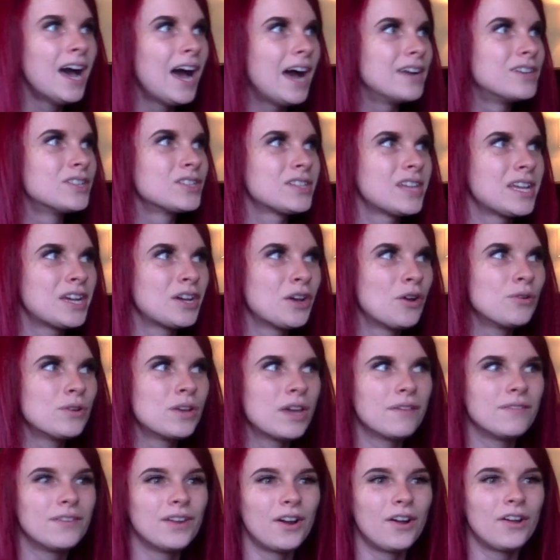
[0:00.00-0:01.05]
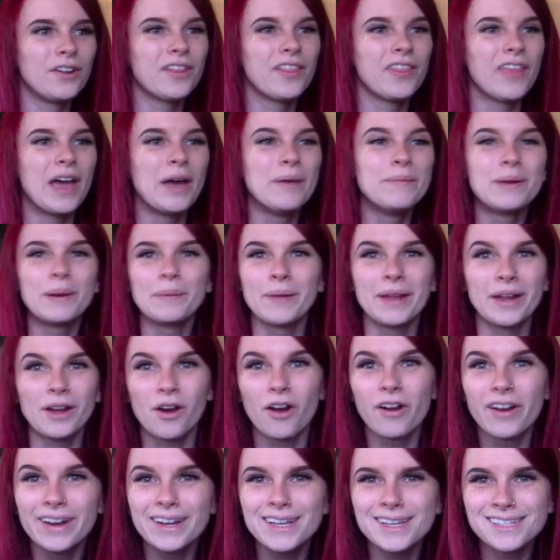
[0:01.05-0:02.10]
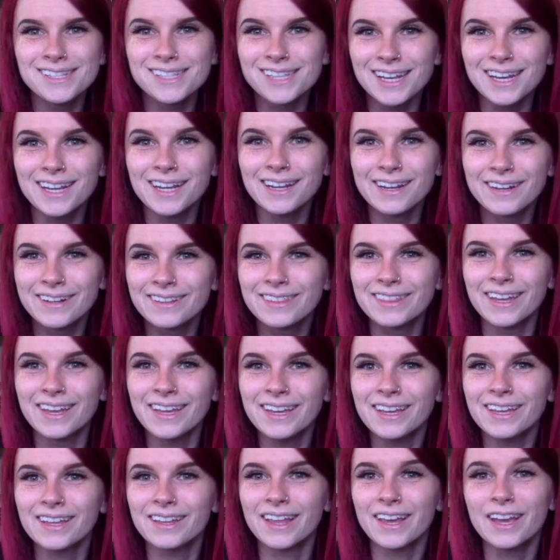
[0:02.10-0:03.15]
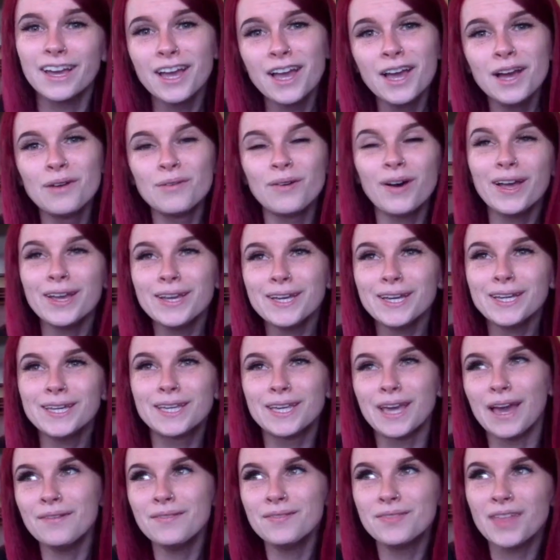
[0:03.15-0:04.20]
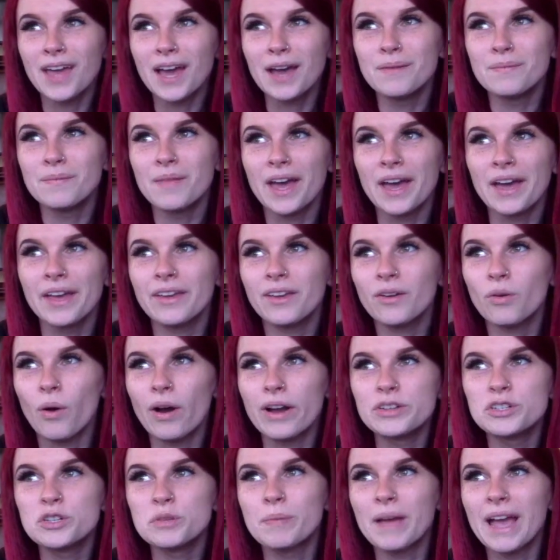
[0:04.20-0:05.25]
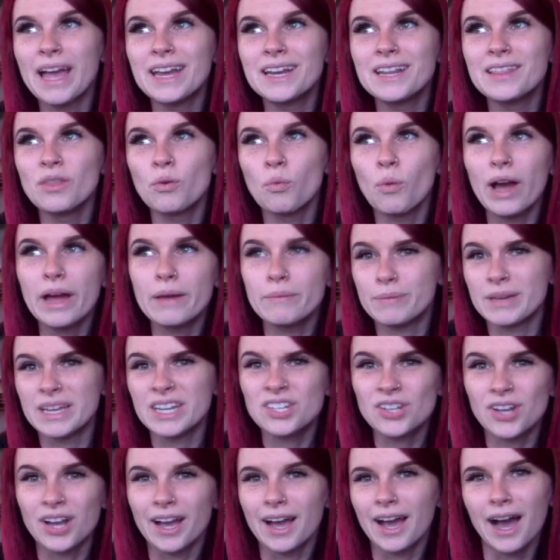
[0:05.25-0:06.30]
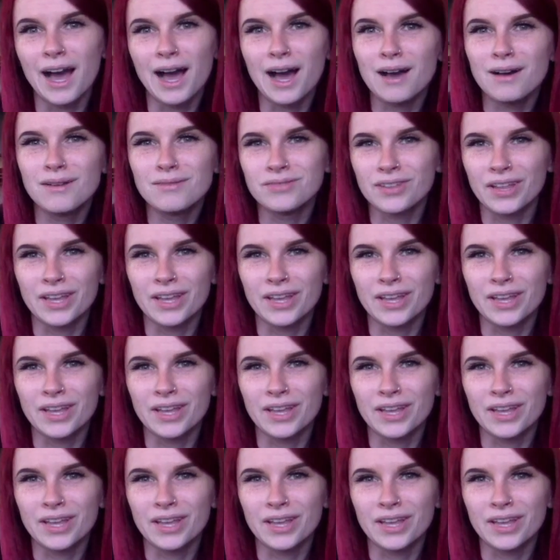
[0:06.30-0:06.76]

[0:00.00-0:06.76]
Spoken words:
I just like go give it all to them and I'm like already sitting here thinking like, well, I could give them that quadruped and the Y bitch I have.